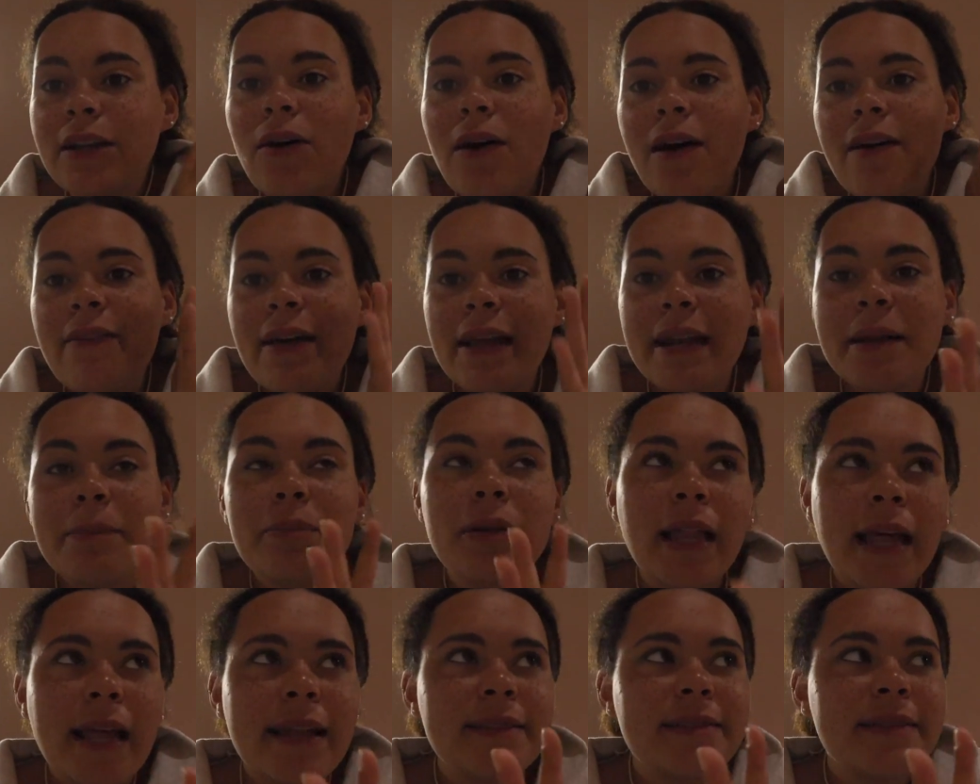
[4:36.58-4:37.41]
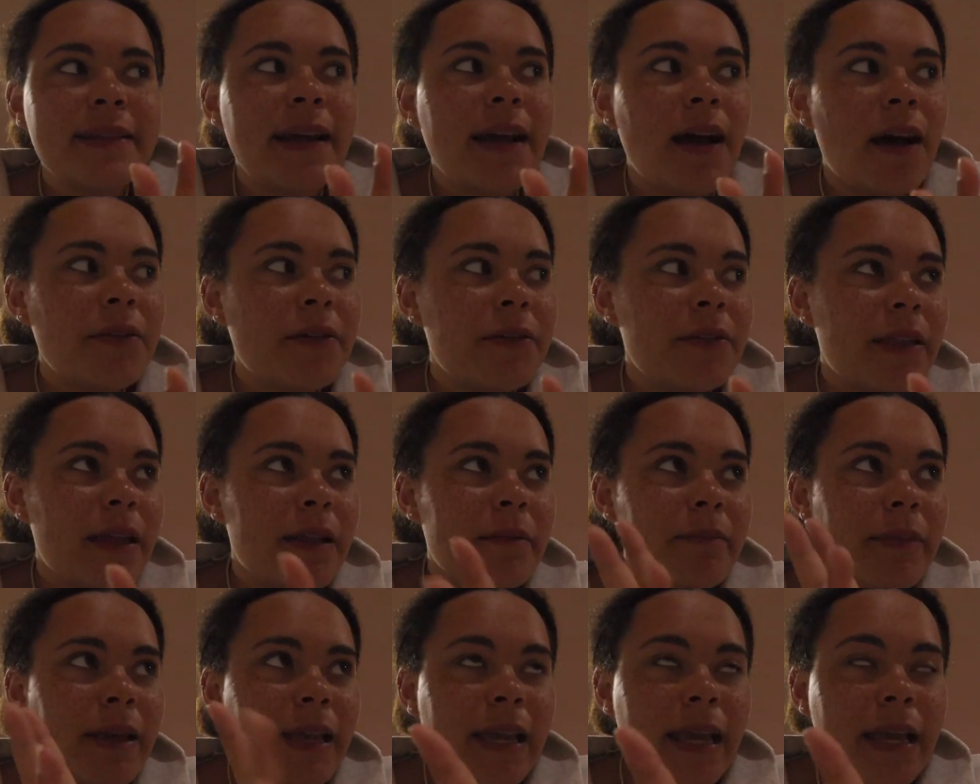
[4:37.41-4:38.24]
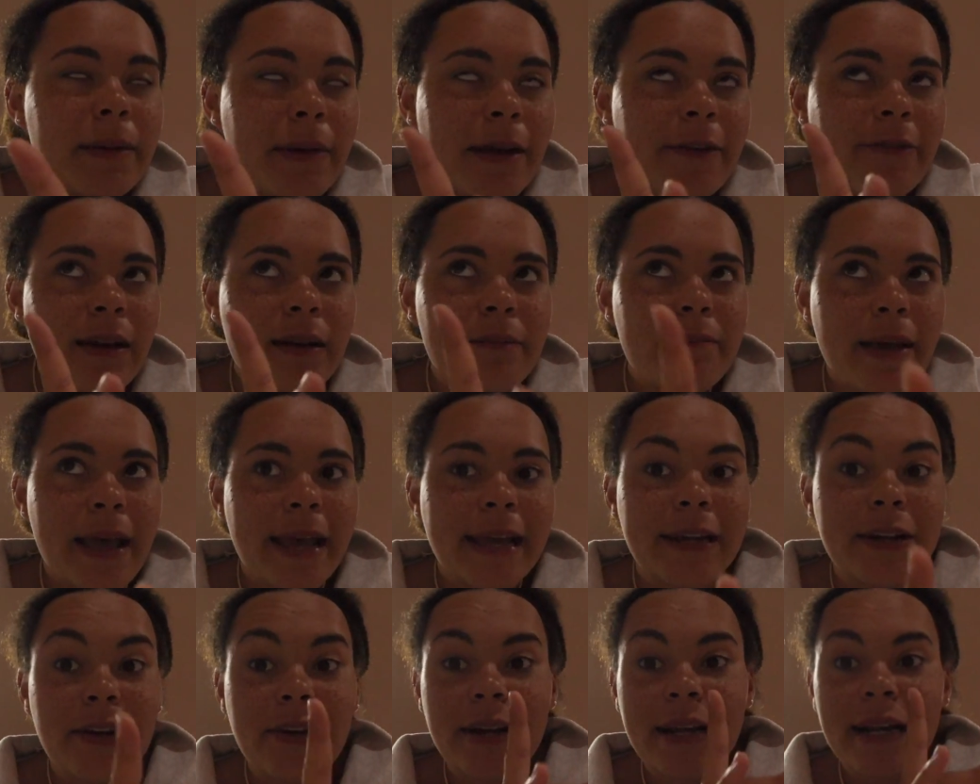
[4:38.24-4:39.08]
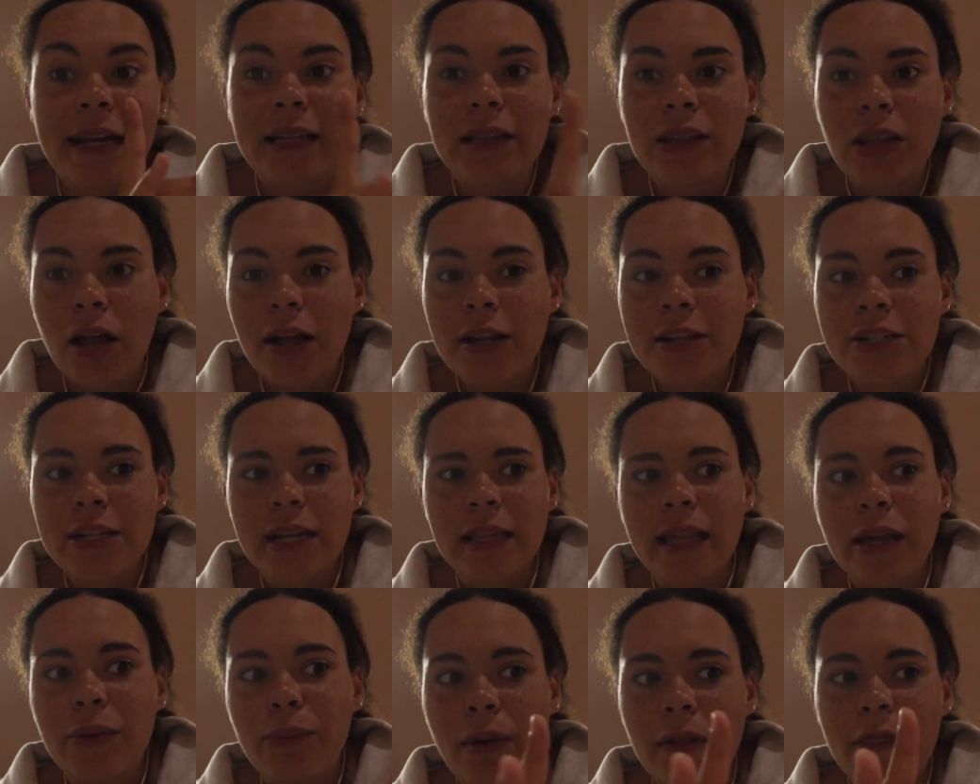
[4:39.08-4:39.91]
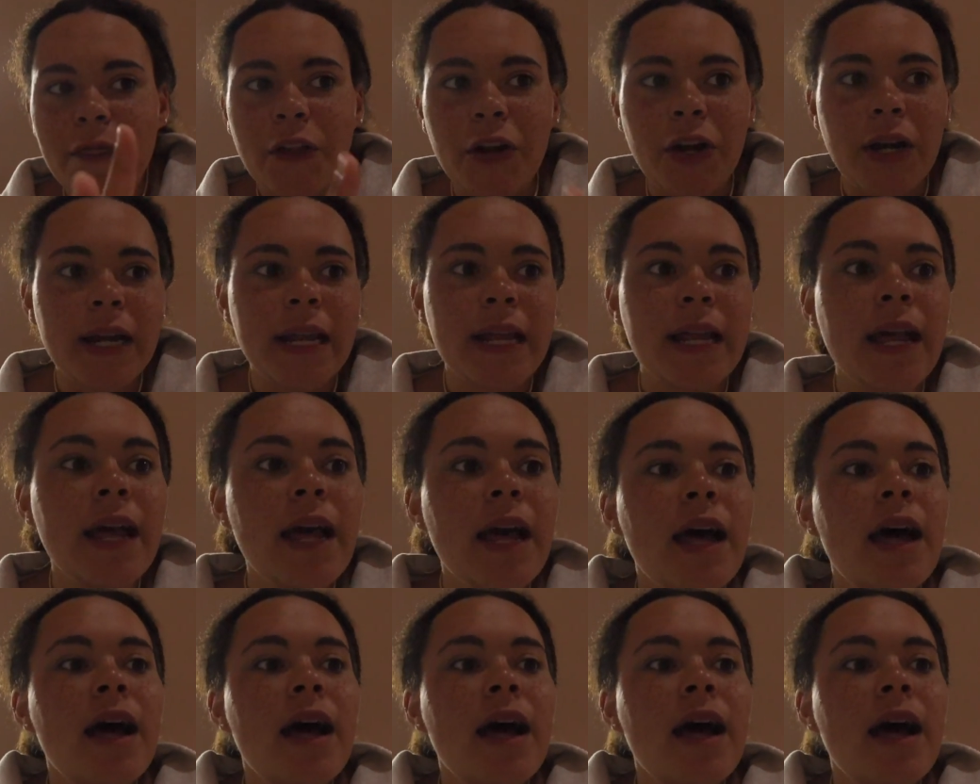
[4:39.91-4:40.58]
don't have any plans today other than me and my friend Megan are getting lunch at like 1:30.